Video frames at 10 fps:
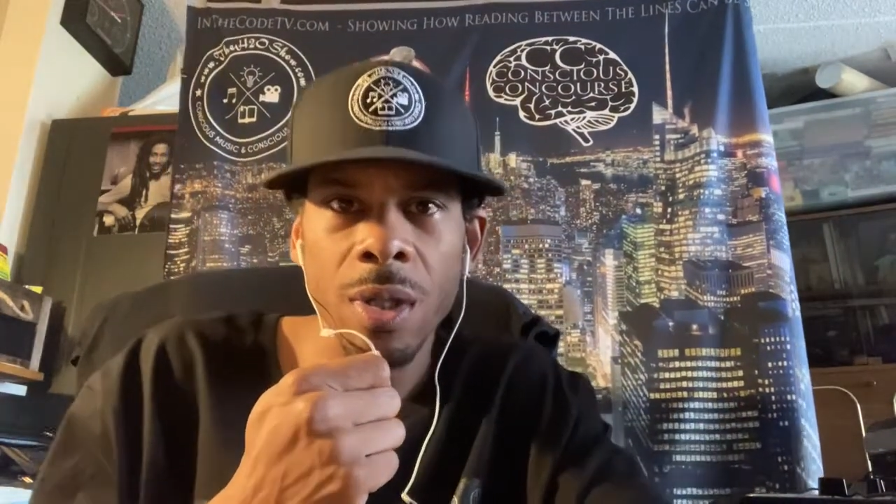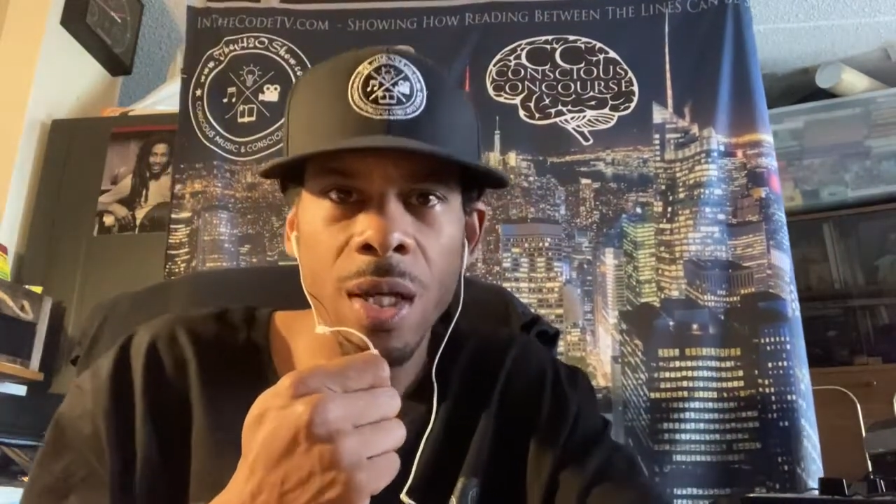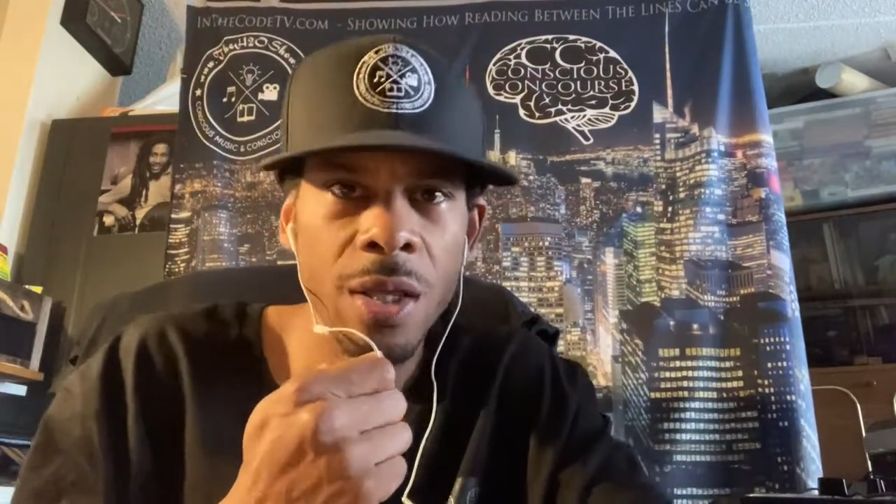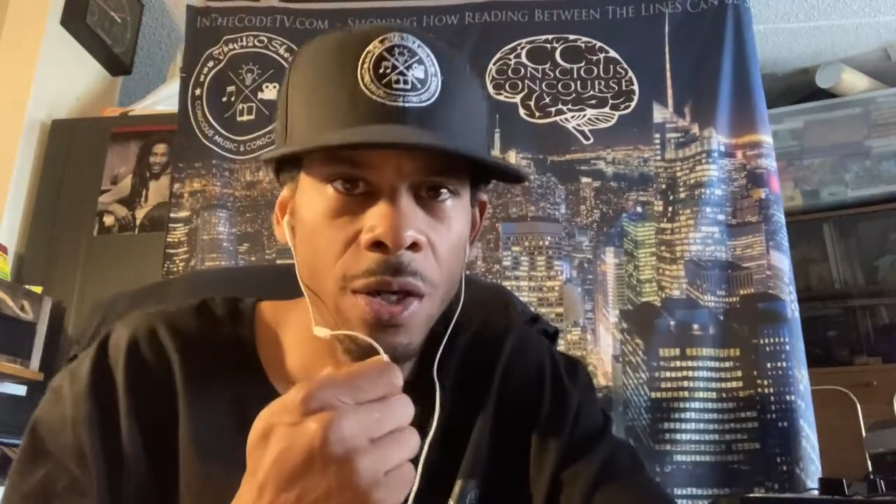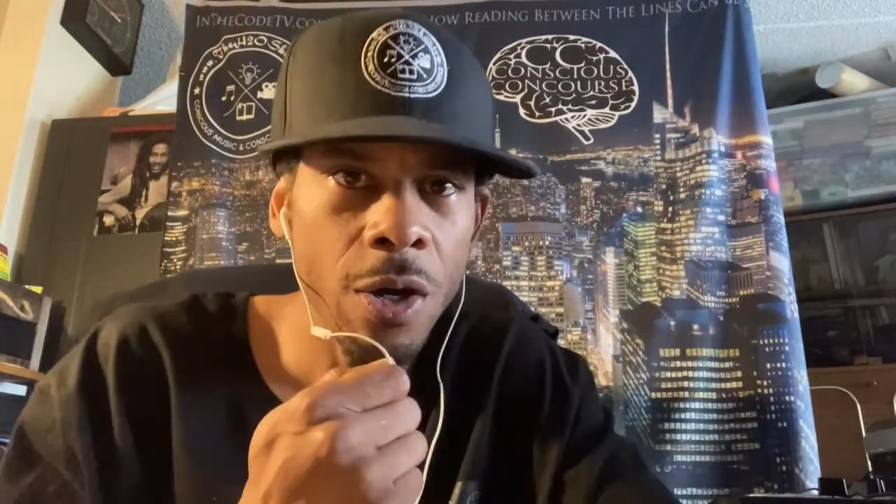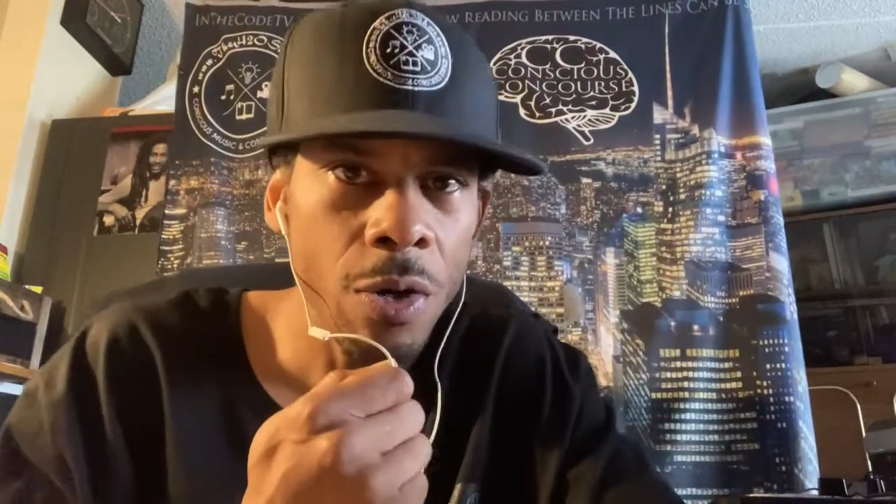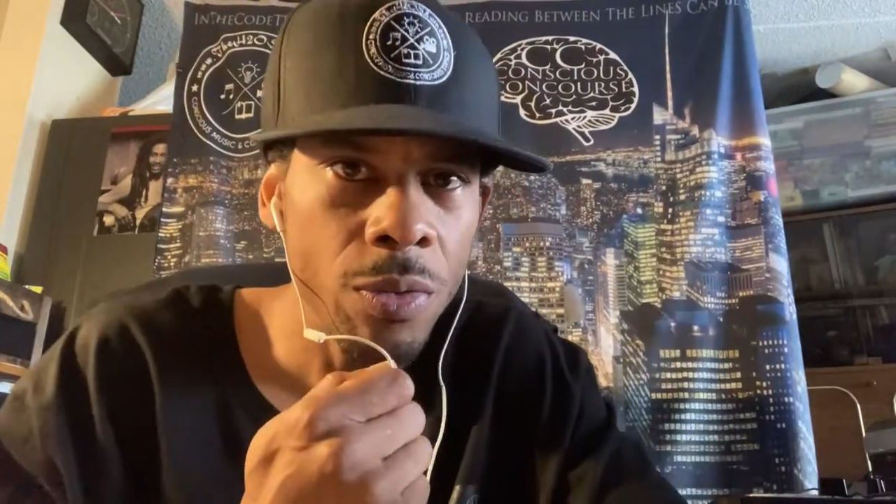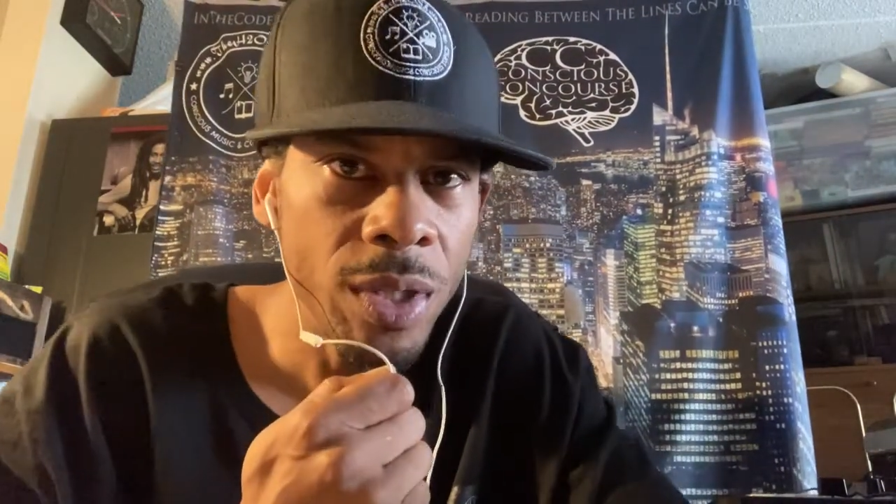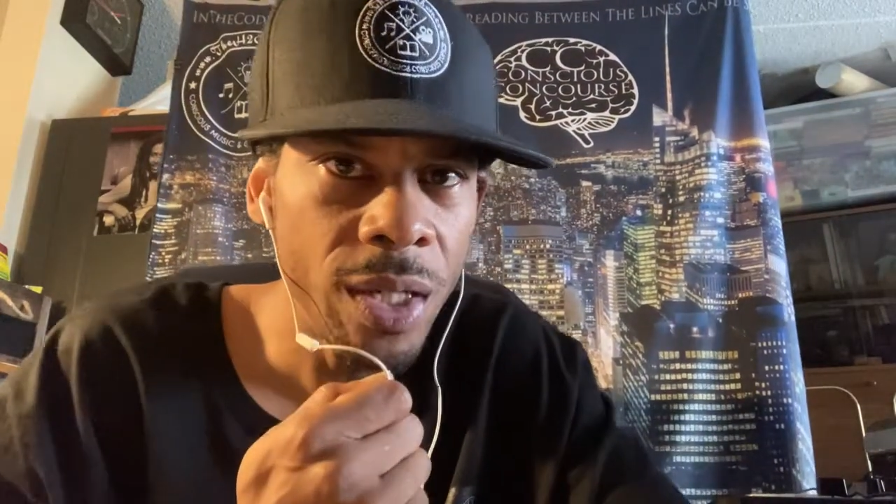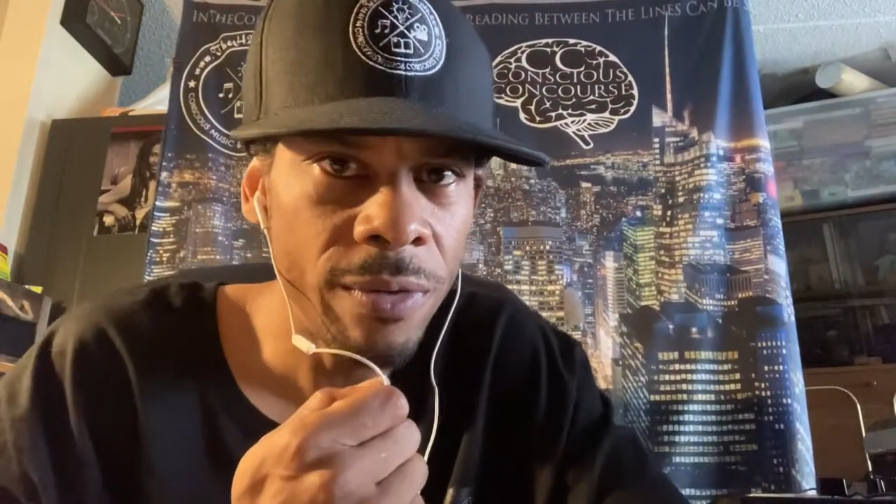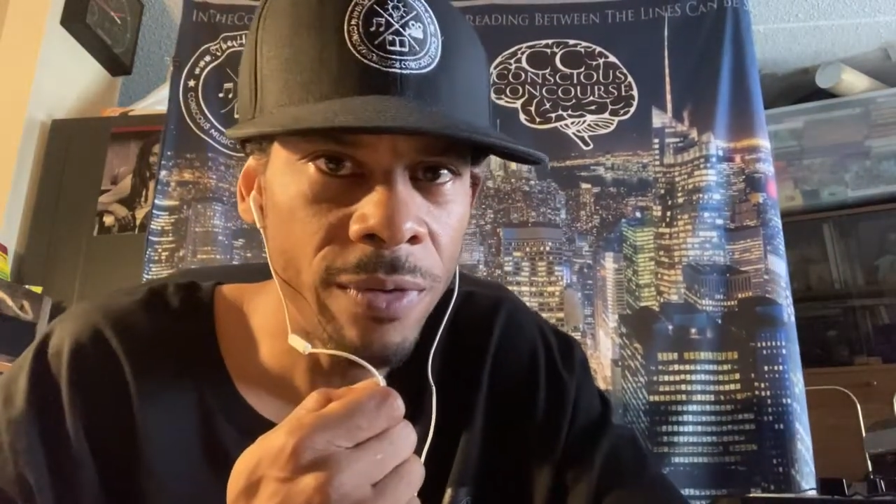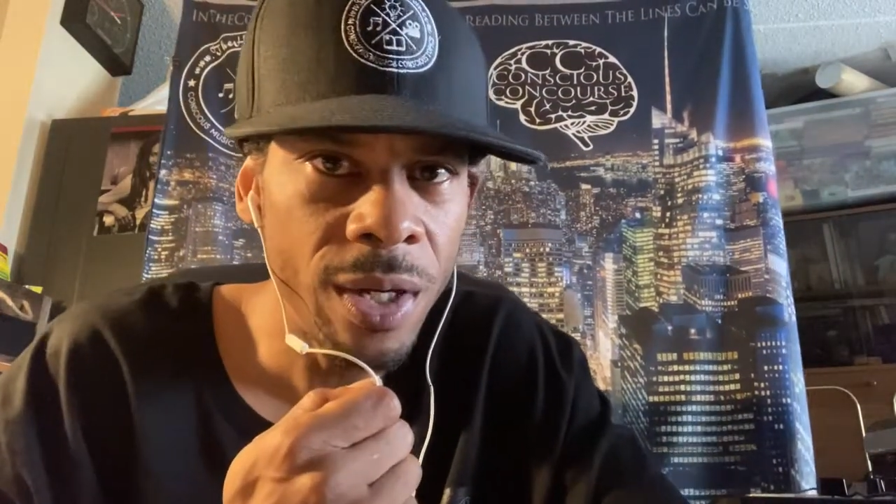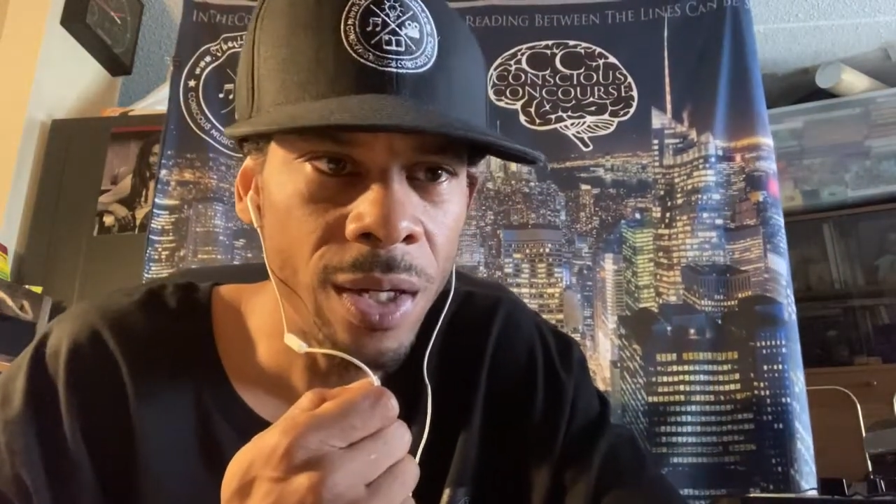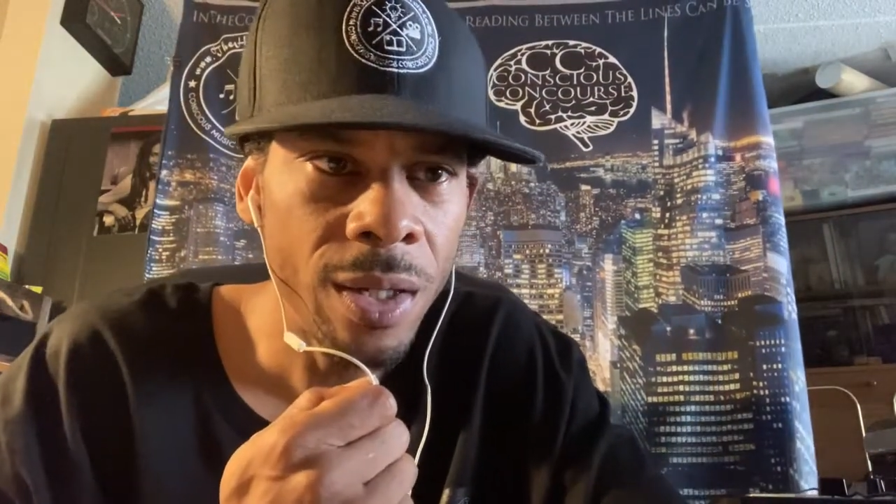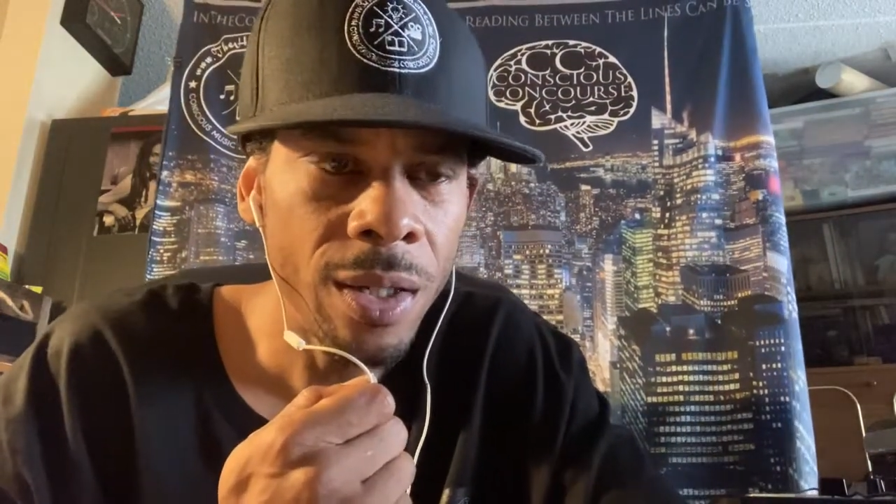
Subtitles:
In the Code TV